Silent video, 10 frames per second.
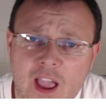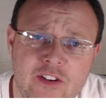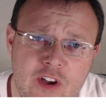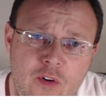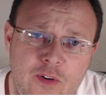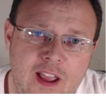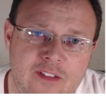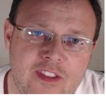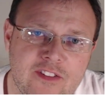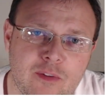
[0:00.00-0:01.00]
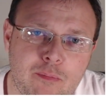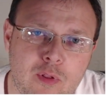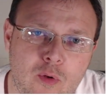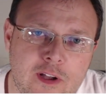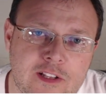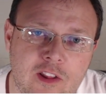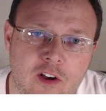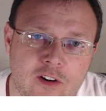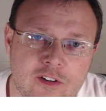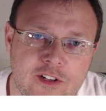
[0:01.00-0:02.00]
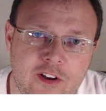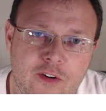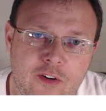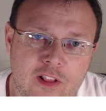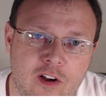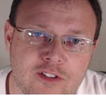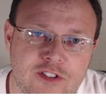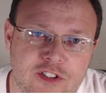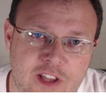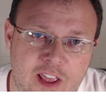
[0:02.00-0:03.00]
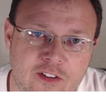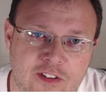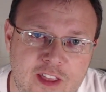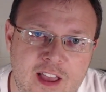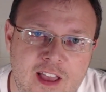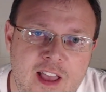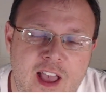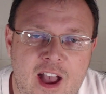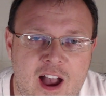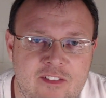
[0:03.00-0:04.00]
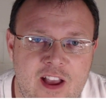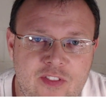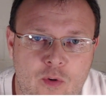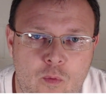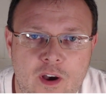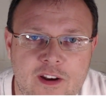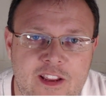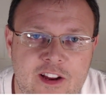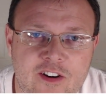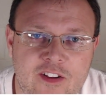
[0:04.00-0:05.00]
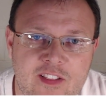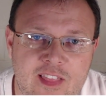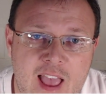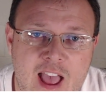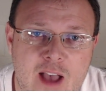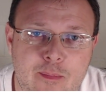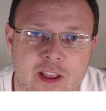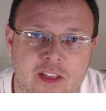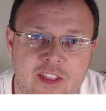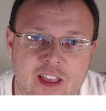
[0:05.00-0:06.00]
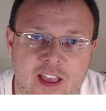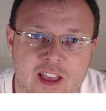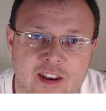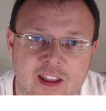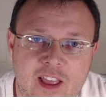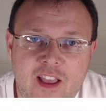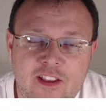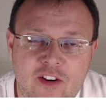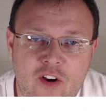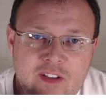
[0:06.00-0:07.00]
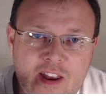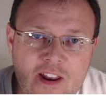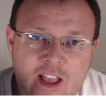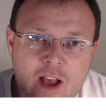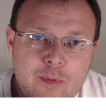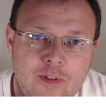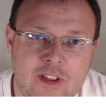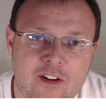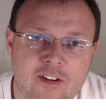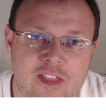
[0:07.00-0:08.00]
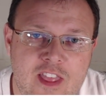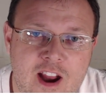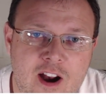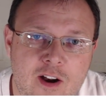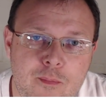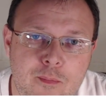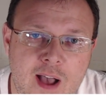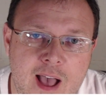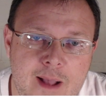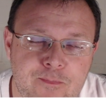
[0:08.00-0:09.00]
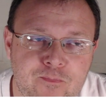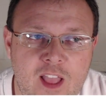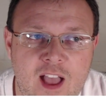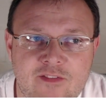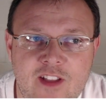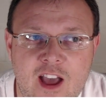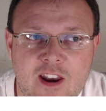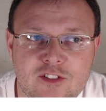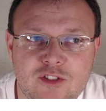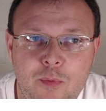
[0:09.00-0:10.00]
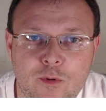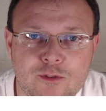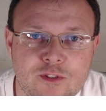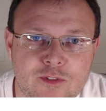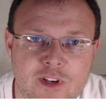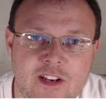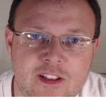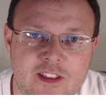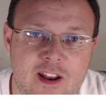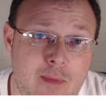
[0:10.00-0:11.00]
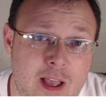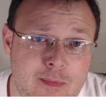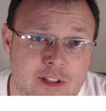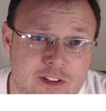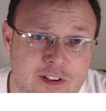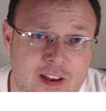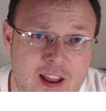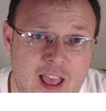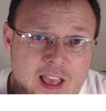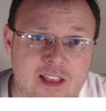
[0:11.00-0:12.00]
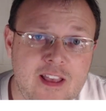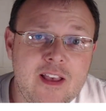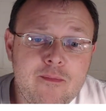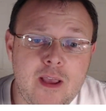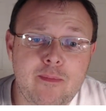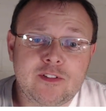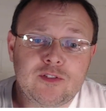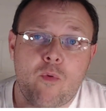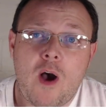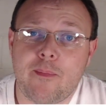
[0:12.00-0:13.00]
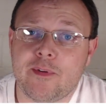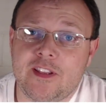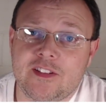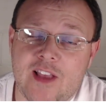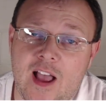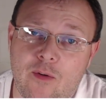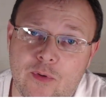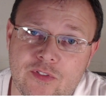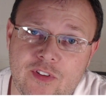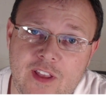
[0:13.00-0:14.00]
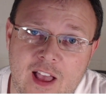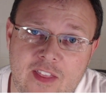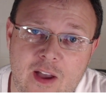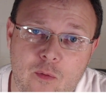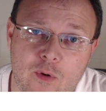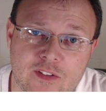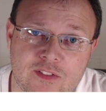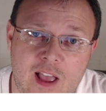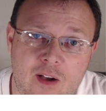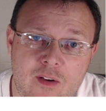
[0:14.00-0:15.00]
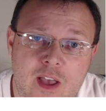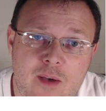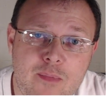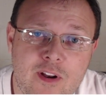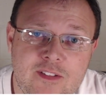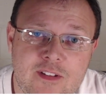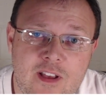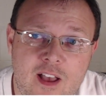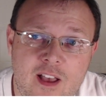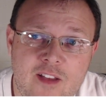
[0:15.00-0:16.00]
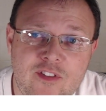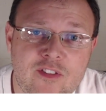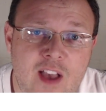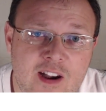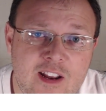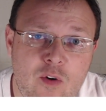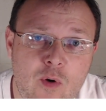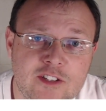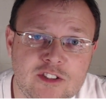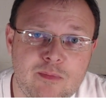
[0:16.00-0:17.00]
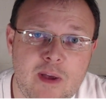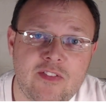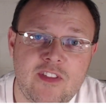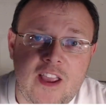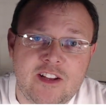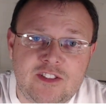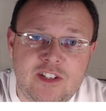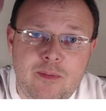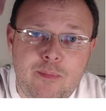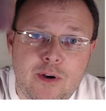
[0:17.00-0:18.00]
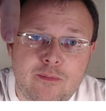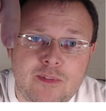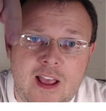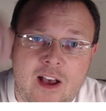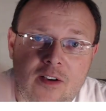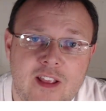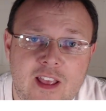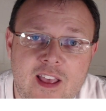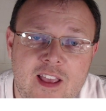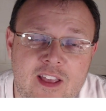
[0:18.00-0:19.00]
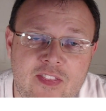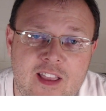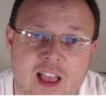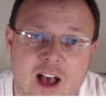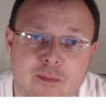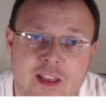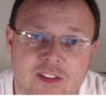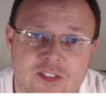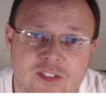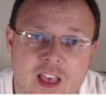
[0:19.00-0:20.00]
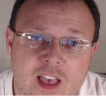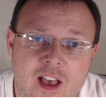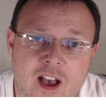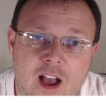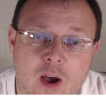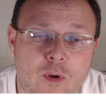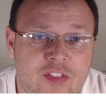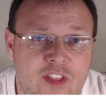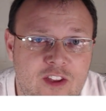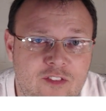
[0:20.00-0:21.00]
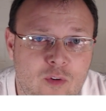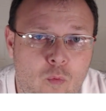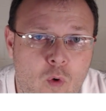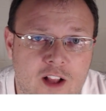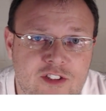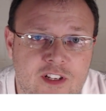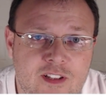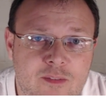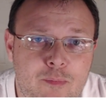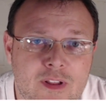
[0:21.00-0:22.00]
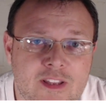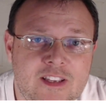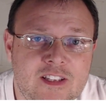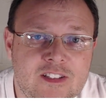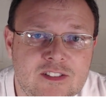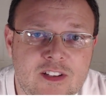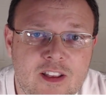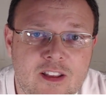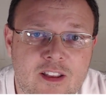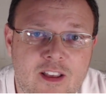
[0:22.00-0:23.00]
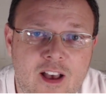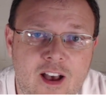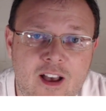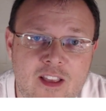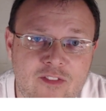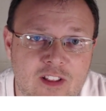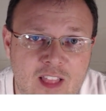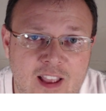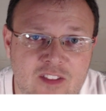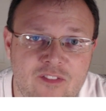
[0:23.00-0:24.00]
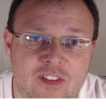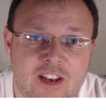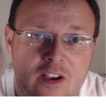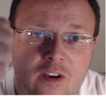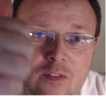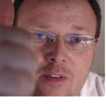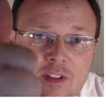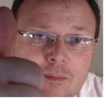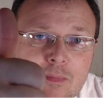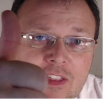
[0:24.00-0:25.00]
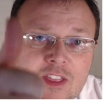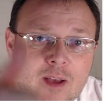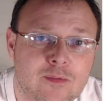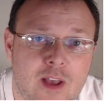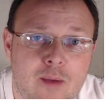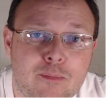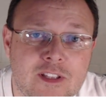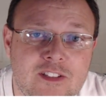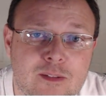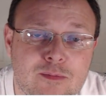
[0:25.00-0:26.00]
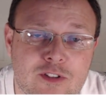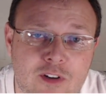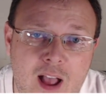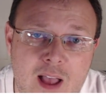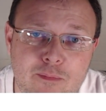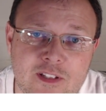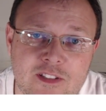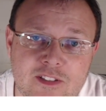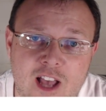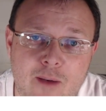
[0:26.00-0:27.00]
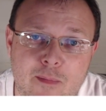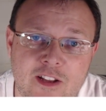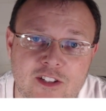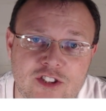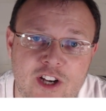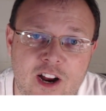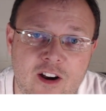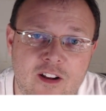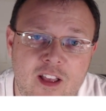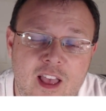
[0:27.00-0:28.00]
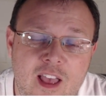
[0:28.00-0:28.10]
I don't have these deployed large, you know, in a large scale yet. I've got the one here in the lab, and then you know I've got a couple here and there, but I've got a sports arena that I might be looking at maybe swapping these out. We'll see how that works out. But uh, if you've got any questions about the HD, put them down in the comments. Uh, I want to thank you for watching. Please, uh, if you like the video, give me a thumbs up. Please subscribe. Please comment and share.